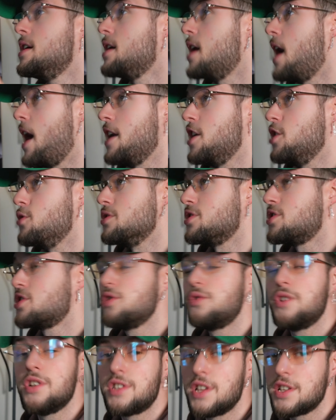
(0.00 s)
I knew as
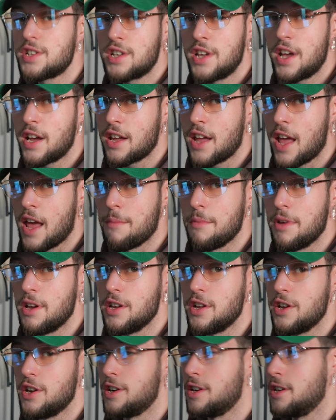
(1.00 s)
soon as this kick came in
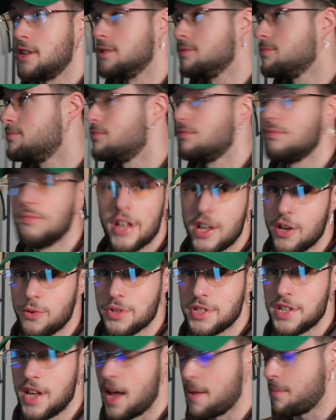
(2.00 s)
here, it
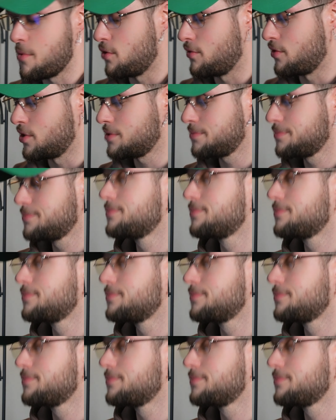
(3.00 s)
was game over.